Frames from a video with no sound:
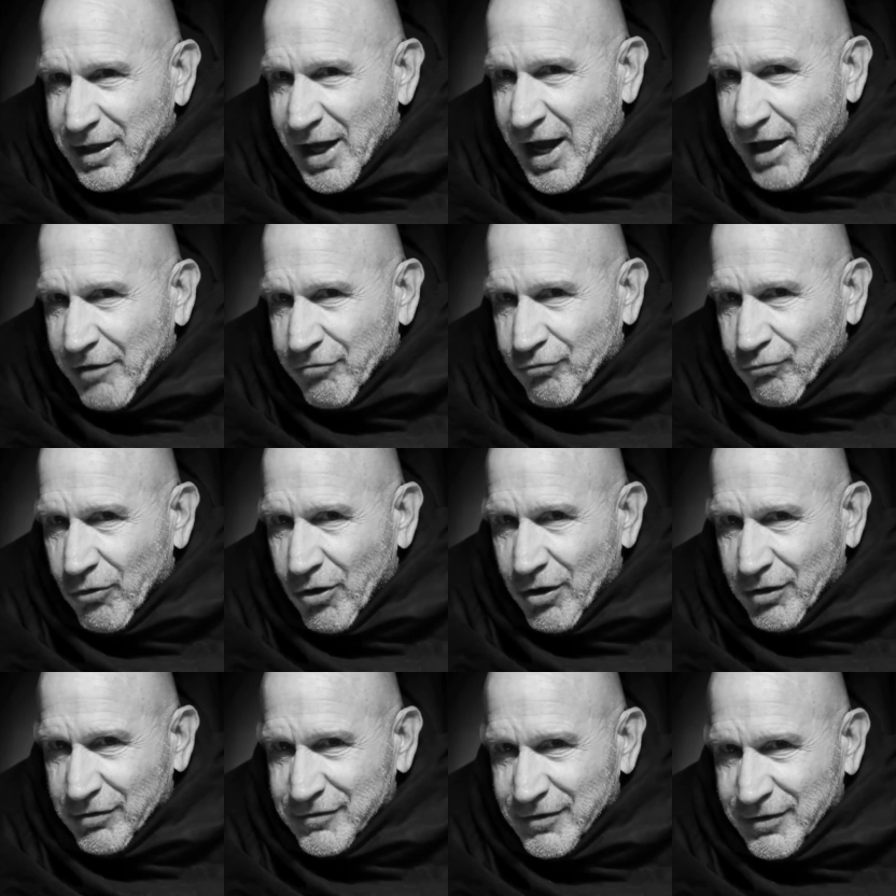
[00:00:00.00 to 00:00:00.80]
hath
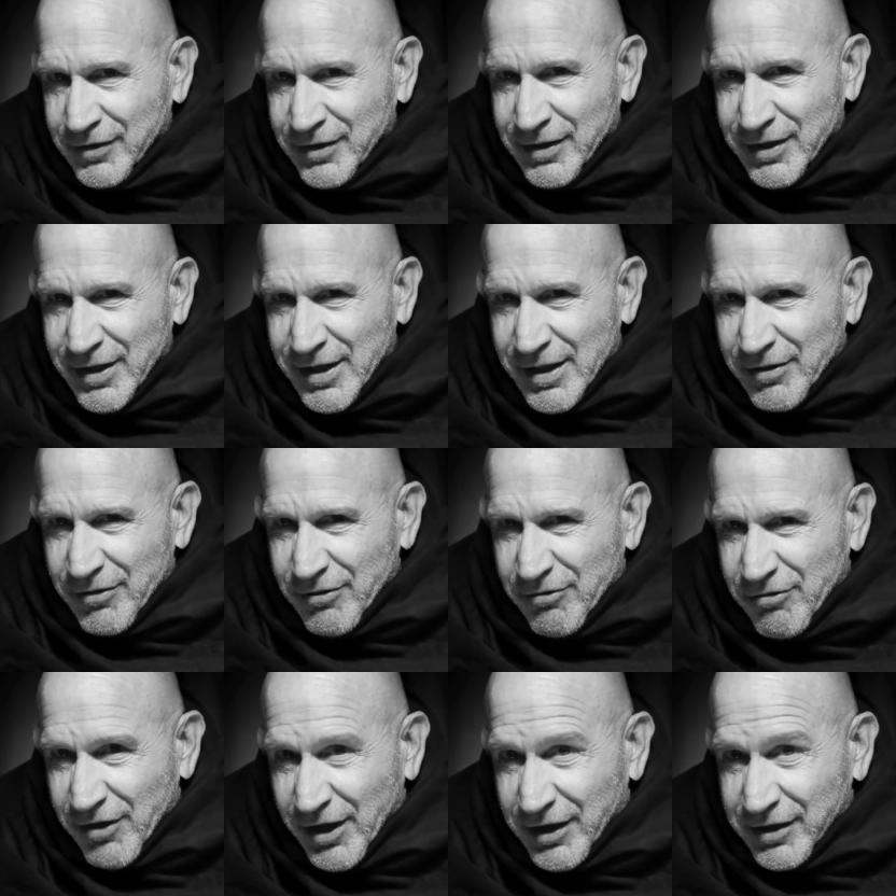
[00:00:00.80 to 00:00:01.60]
wrought,
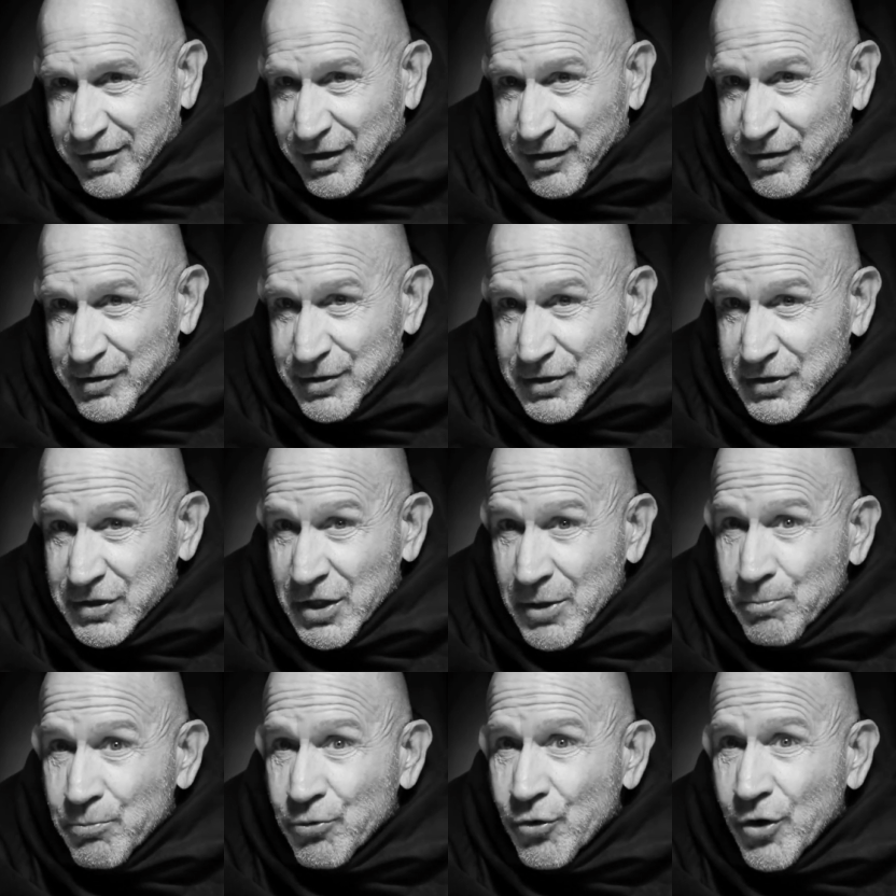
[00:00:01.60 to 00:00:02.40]
that his
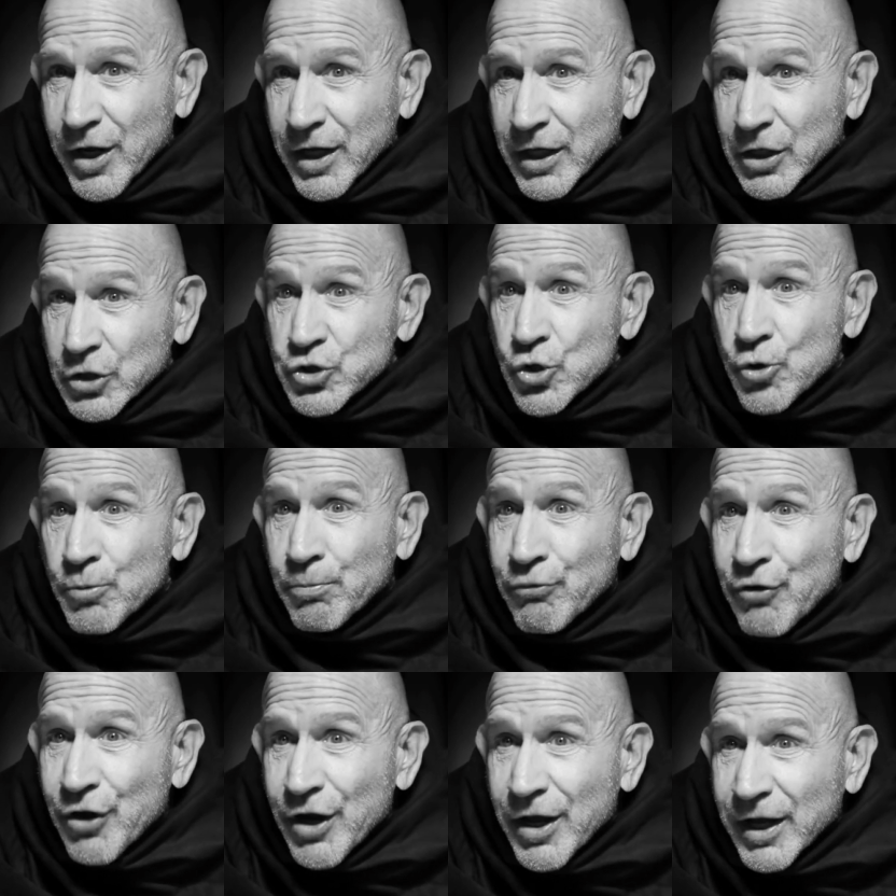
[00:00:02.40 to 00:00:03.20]
prey to
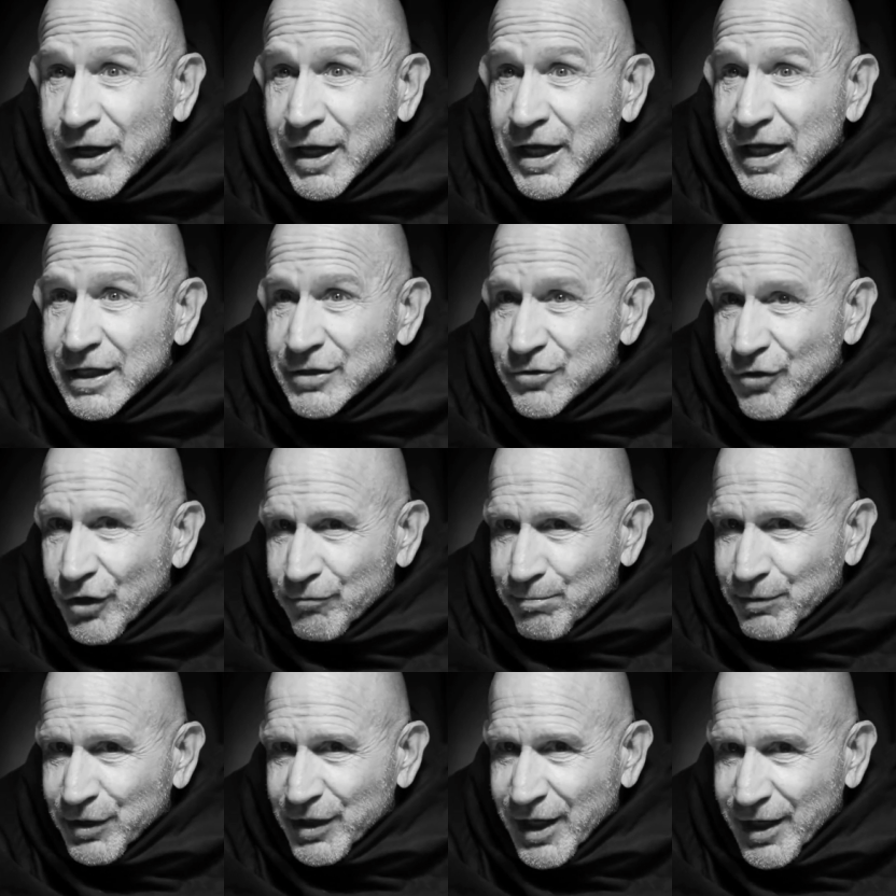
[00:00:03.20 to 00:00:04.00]
pray he
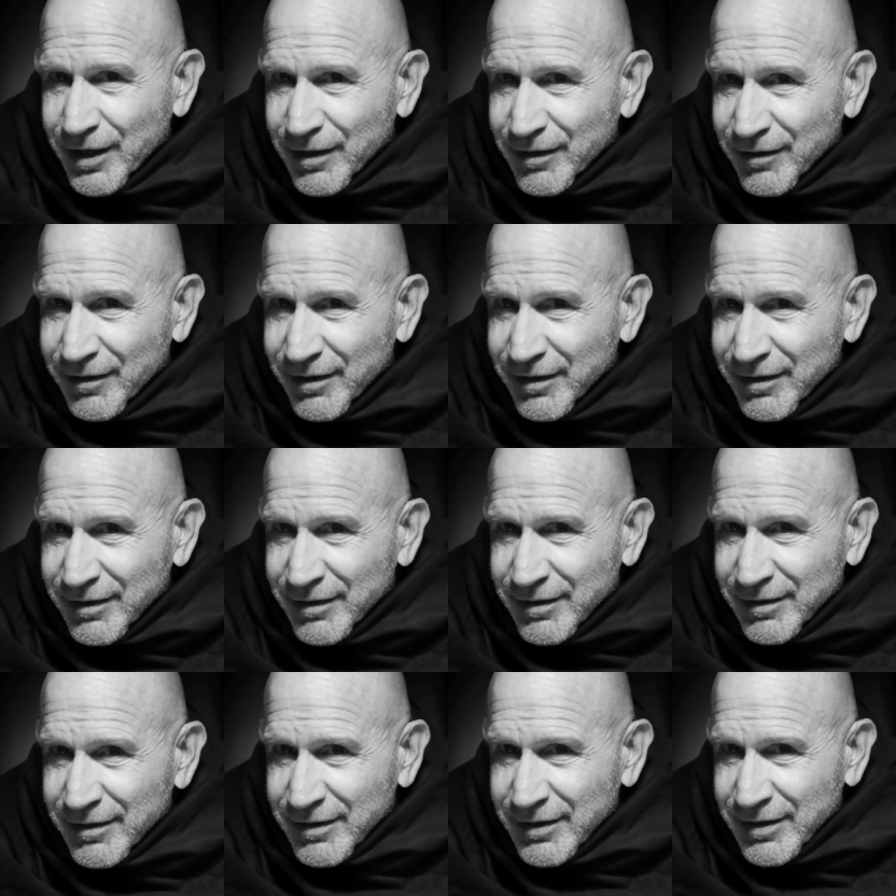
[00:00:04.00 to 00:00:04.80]
doth begin,
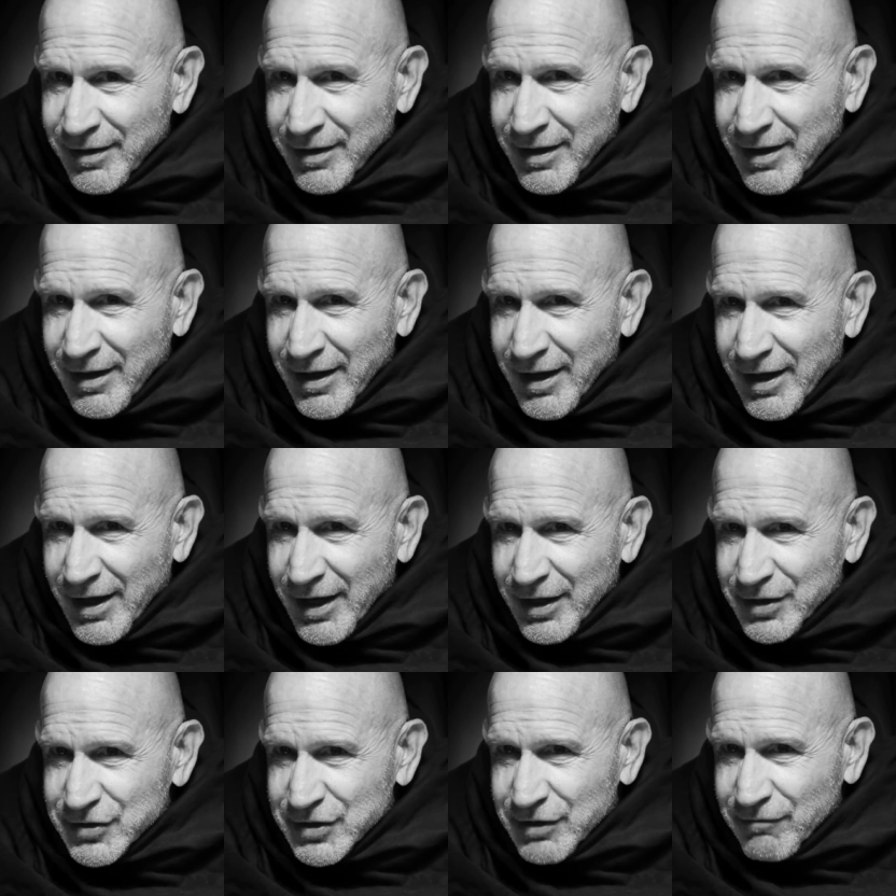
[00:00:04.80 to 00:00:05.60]

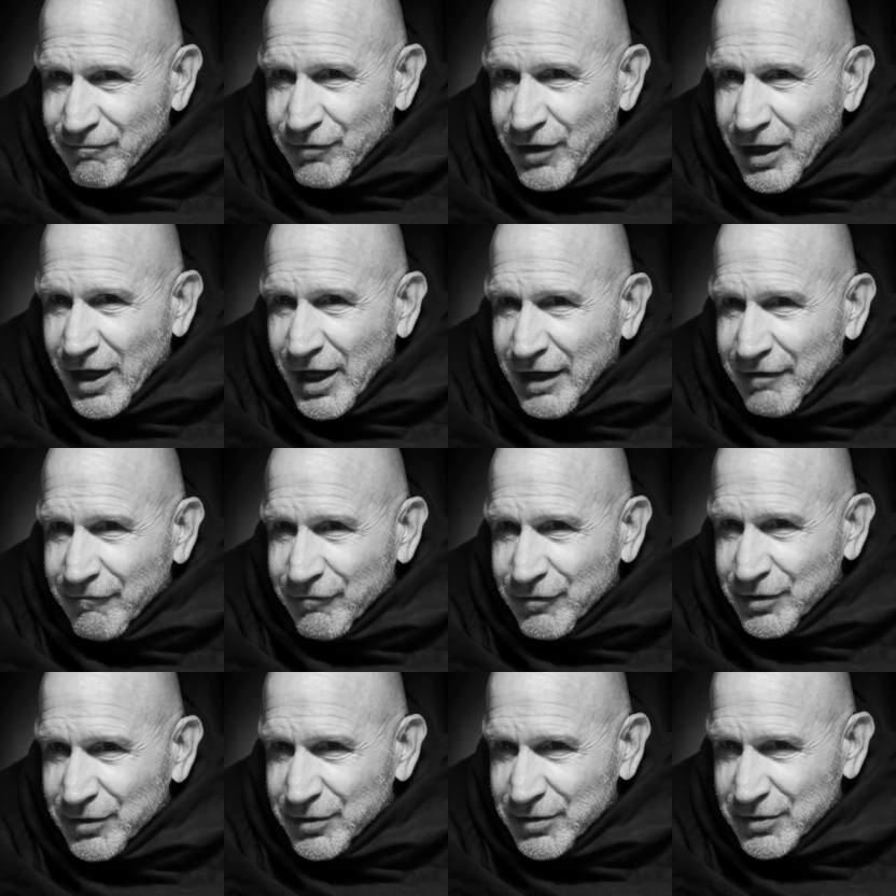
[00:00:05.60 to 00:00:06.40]
as if the
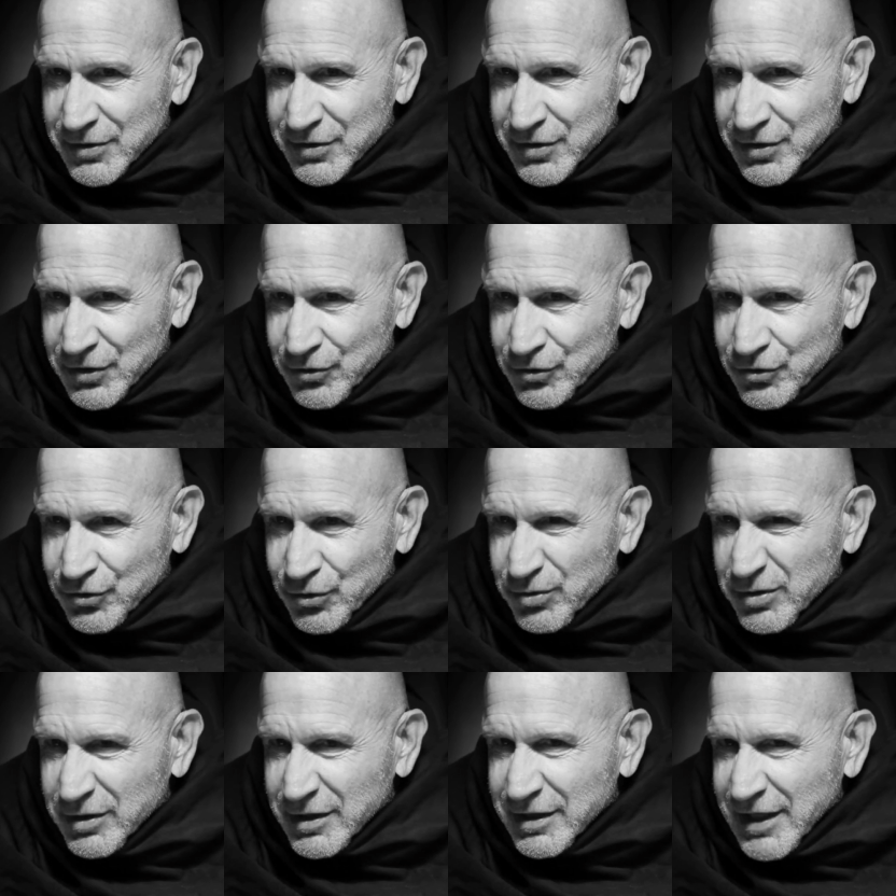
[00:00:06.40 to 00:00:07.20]
heavens
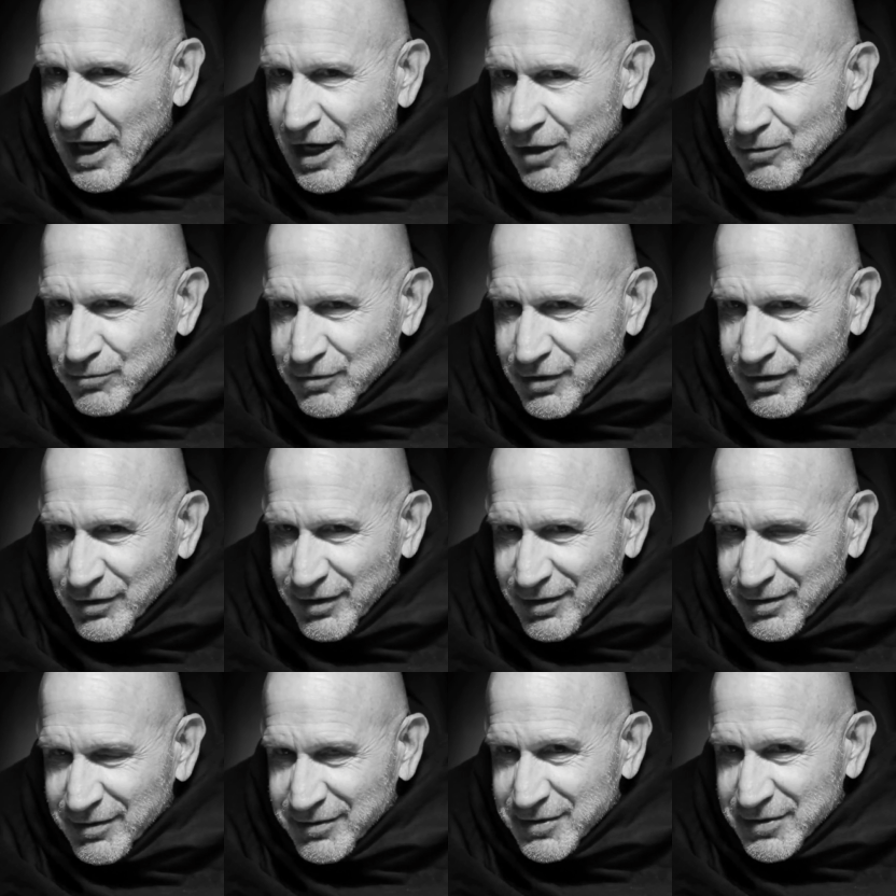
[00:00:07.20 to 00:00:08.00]
should
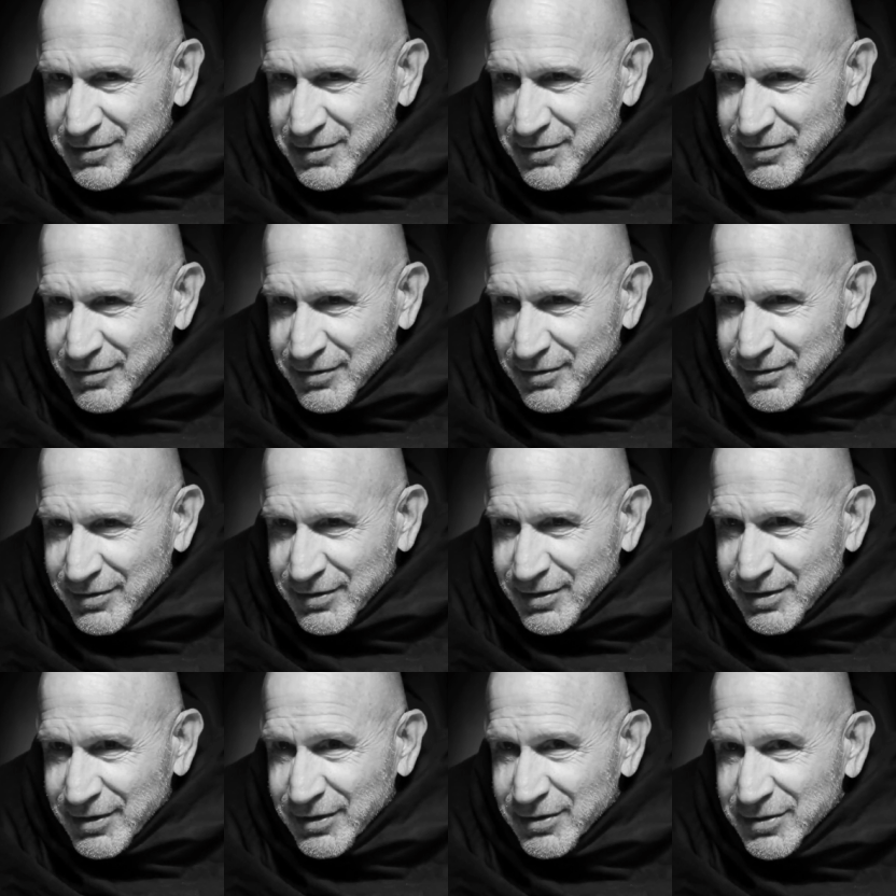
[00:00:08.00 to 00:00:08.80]
countenance
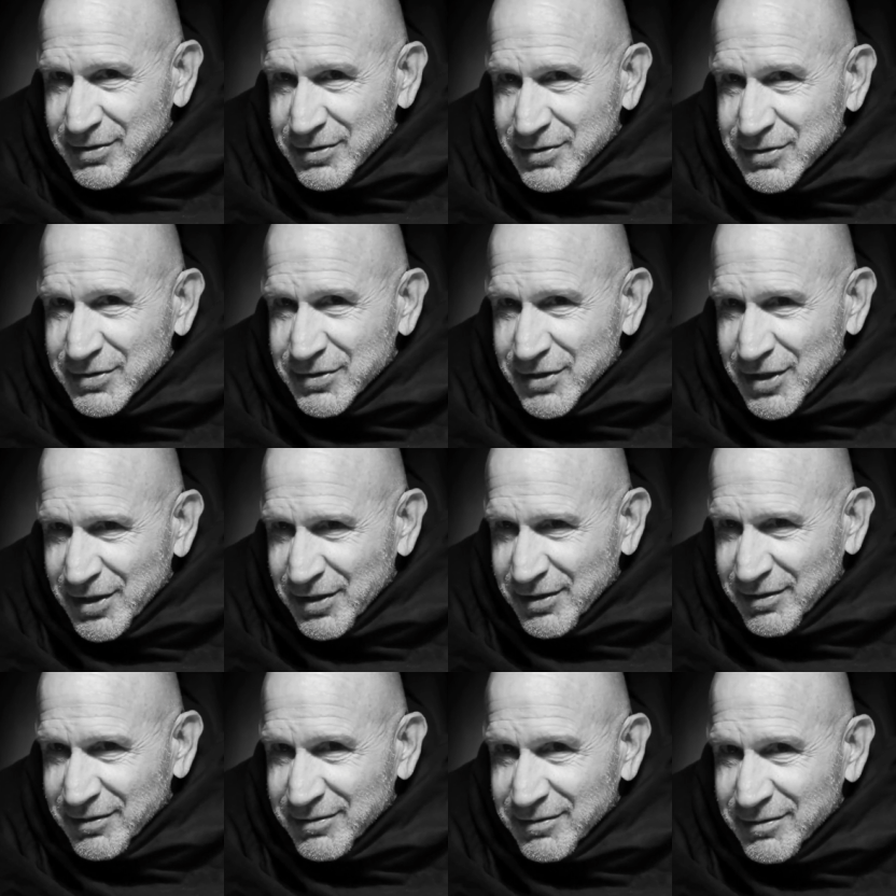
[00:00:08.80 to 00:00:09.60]
his
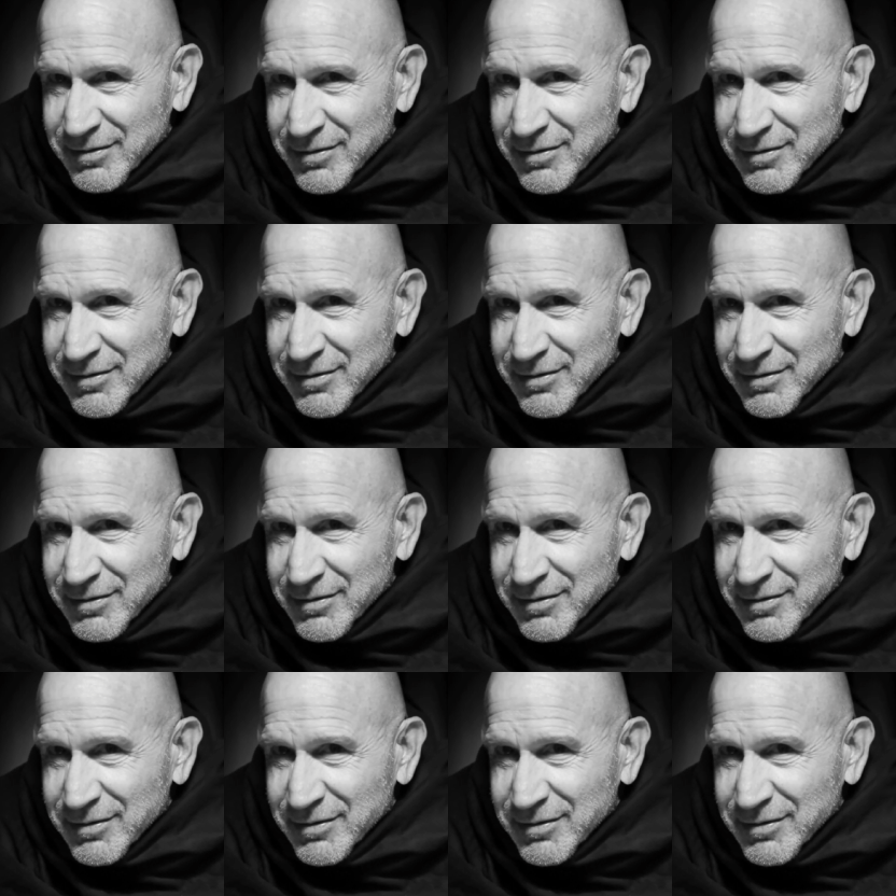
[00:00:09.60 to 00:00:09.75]
sin.